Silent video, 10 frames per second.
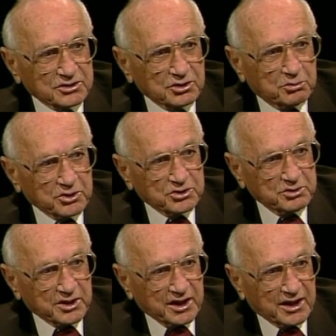So what
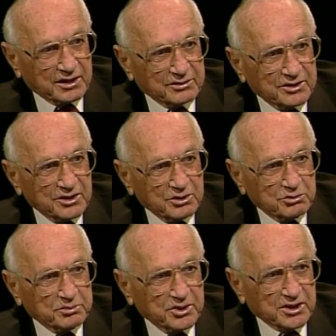you would have
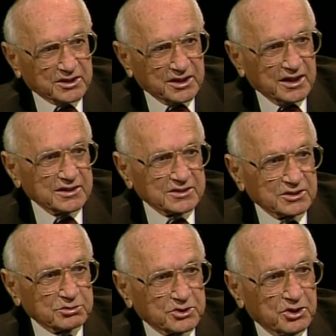would be that the
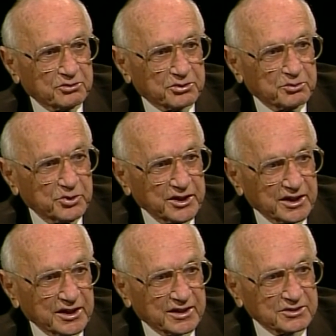assets would go from
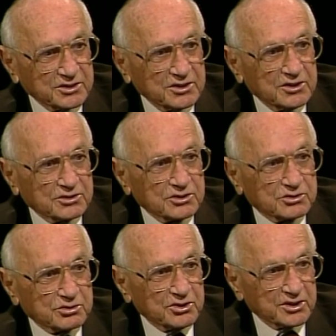weak hands to
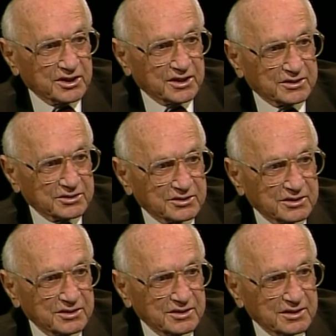strong hands.
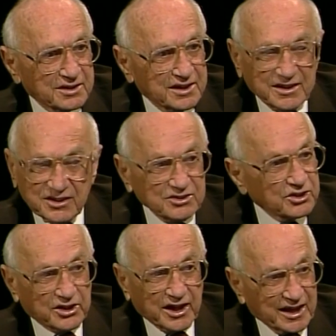It
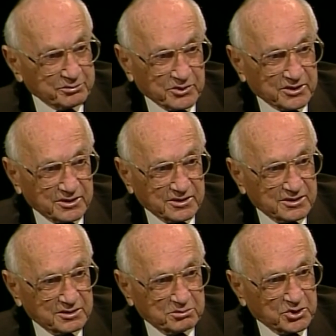isn't going to happen
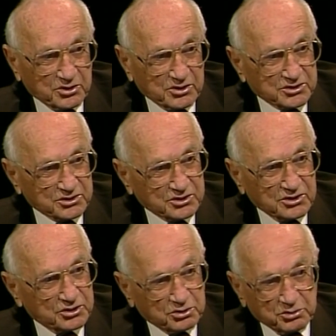because there's
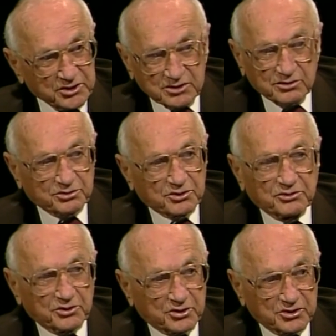no reason for
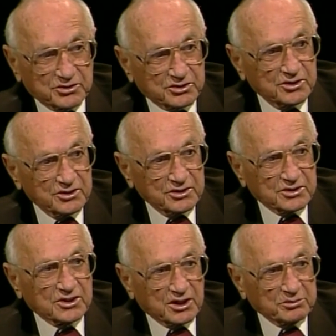foreigners
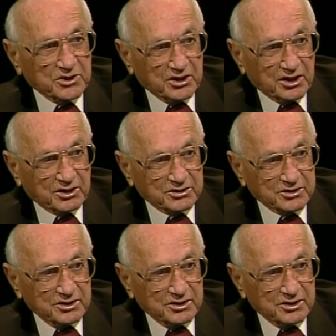to dump the dollars.